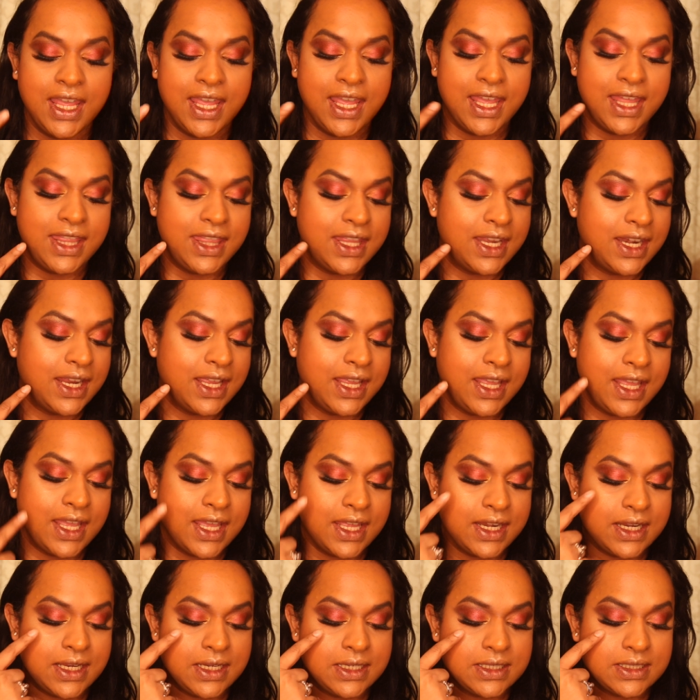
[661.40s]
and then I
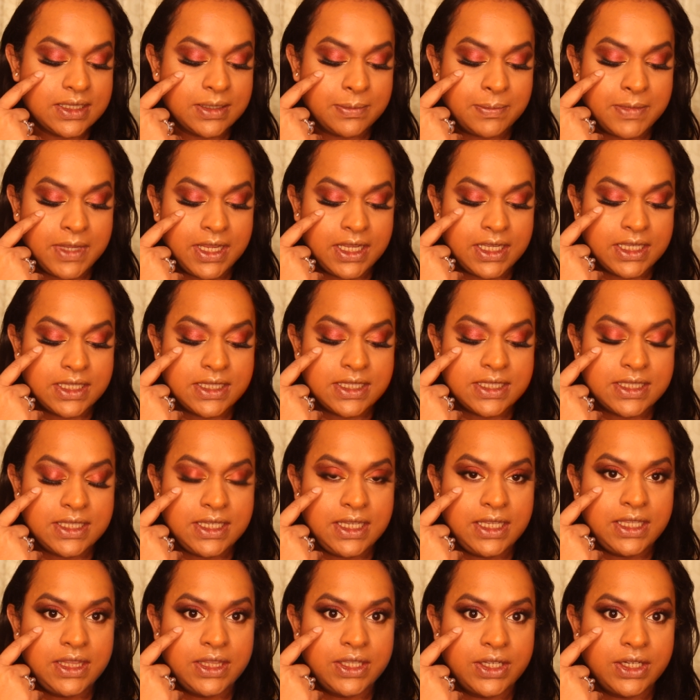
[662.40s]
added my
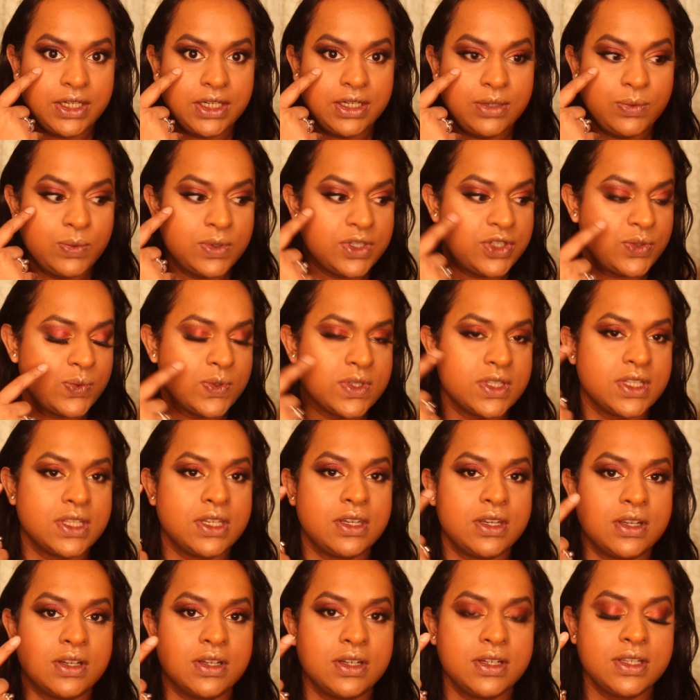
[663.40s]
concealer, which was the
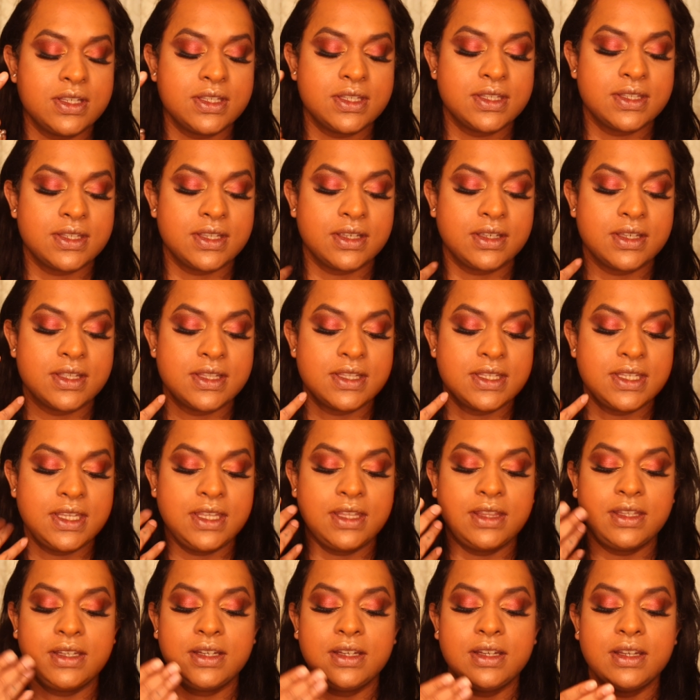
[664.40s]
NARS
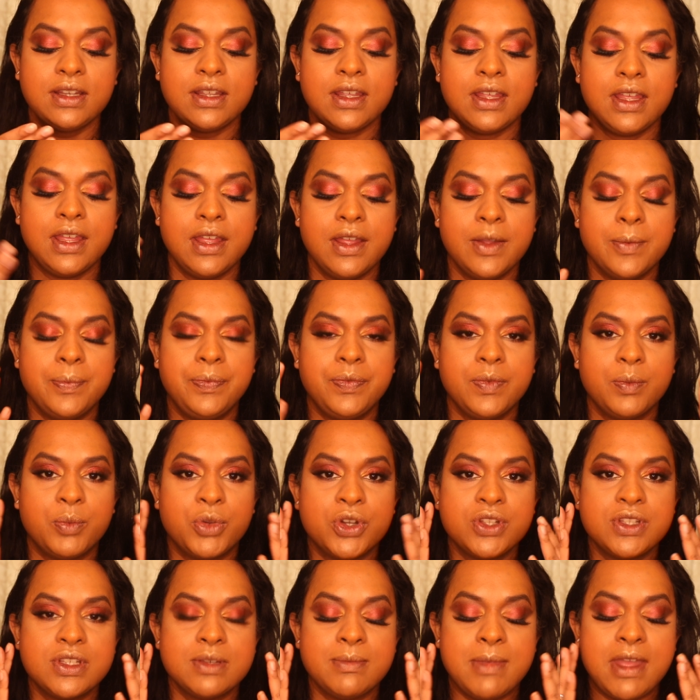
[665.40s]
concealer,
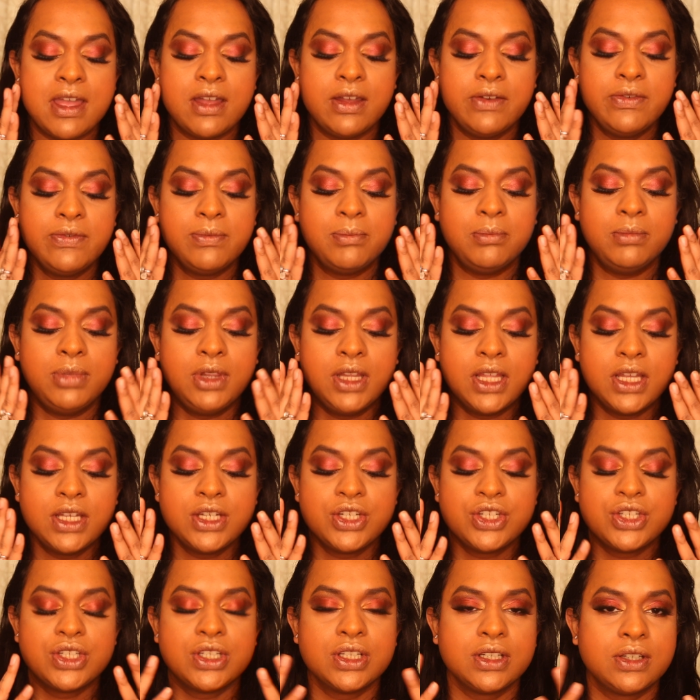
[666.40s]
put some e.l.f.
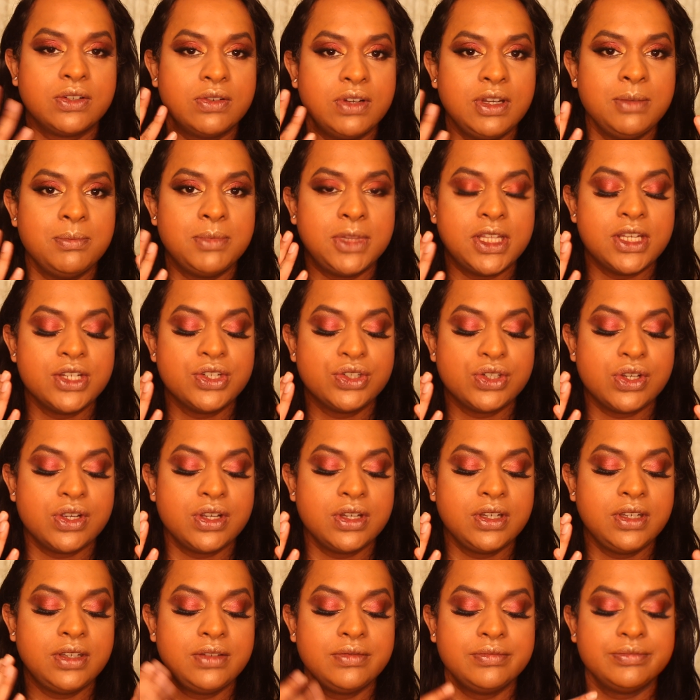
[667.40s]
blush, cream blush
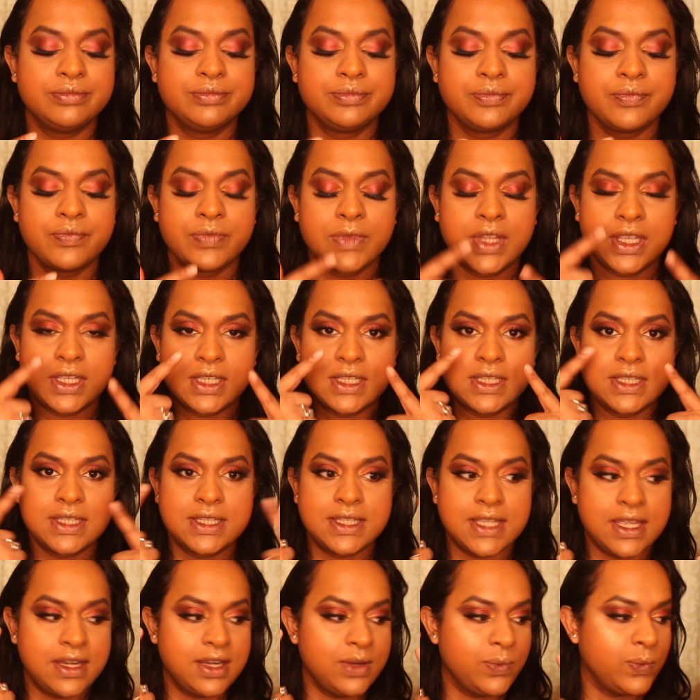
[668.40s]
on,
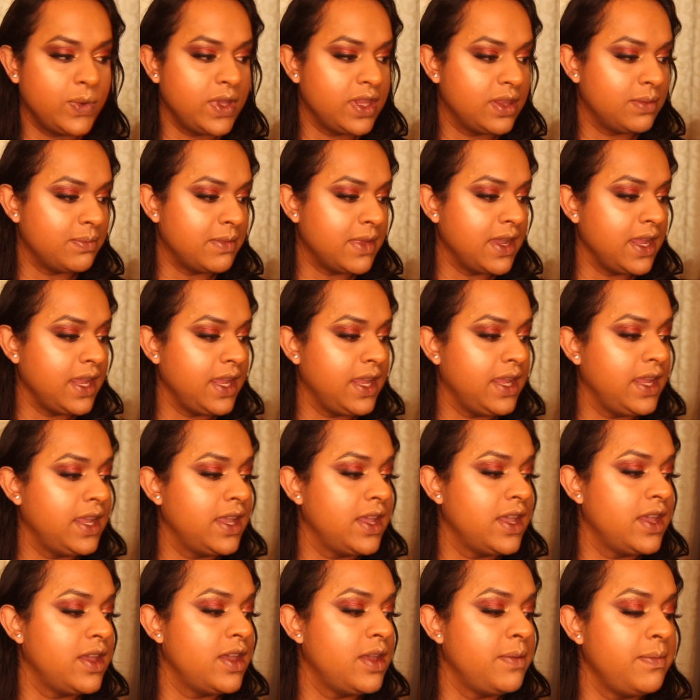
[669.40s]
set it with my
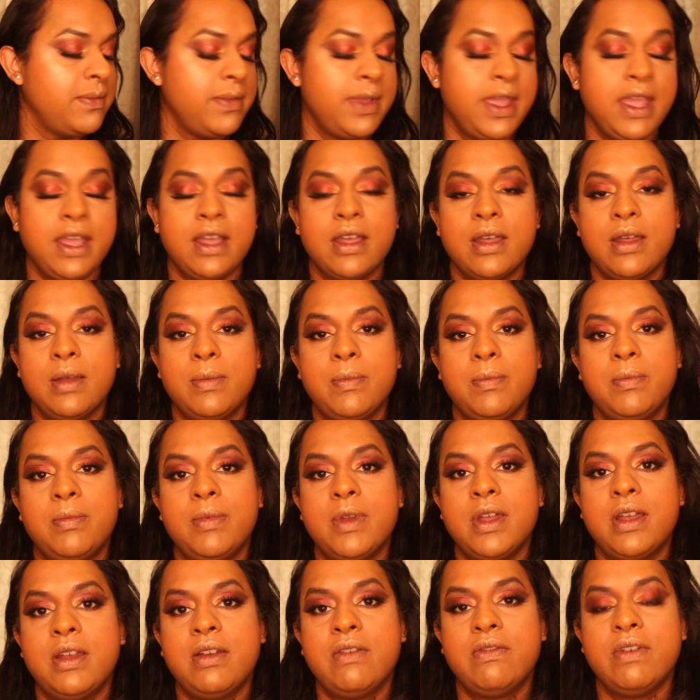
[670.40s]
Makeup
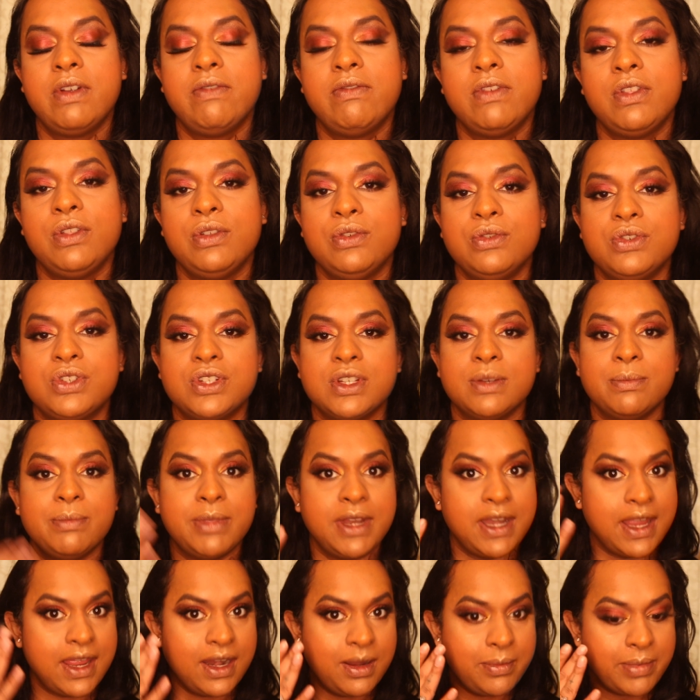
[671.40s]
uh, Revolution
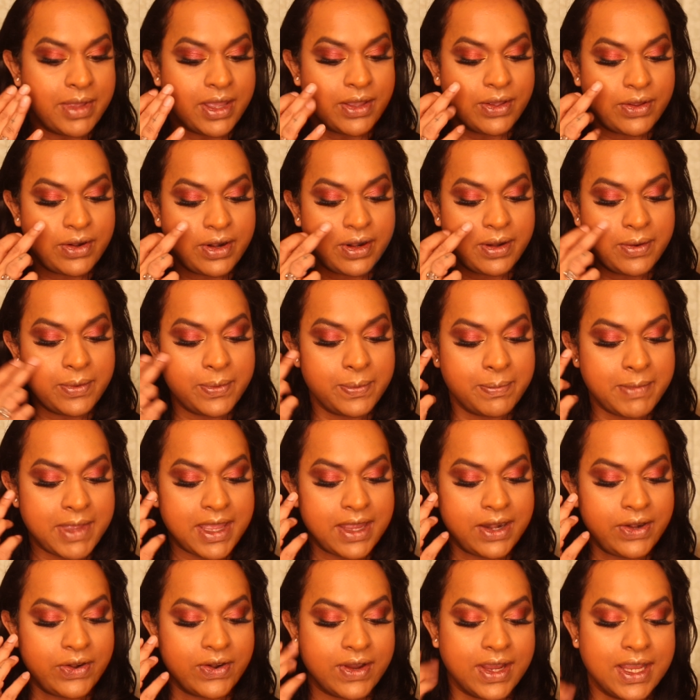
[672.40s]
Banana Powder with my
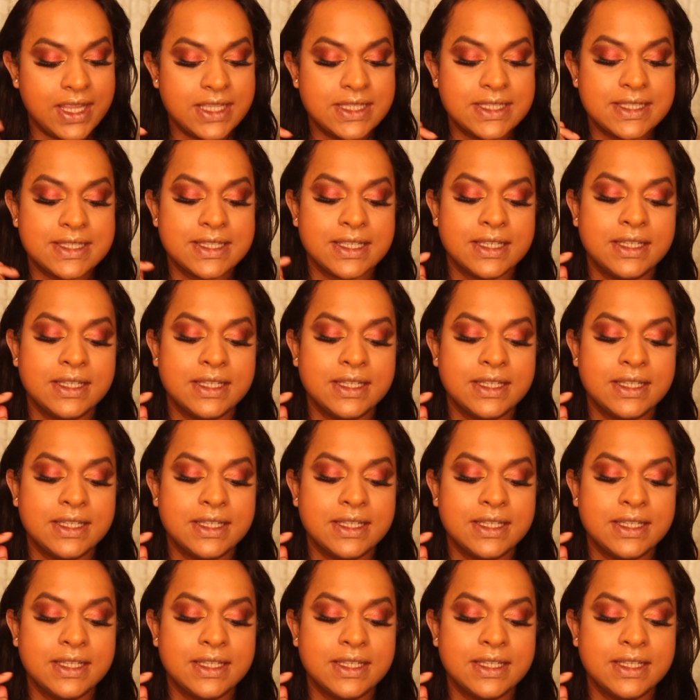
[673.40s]
under eyes.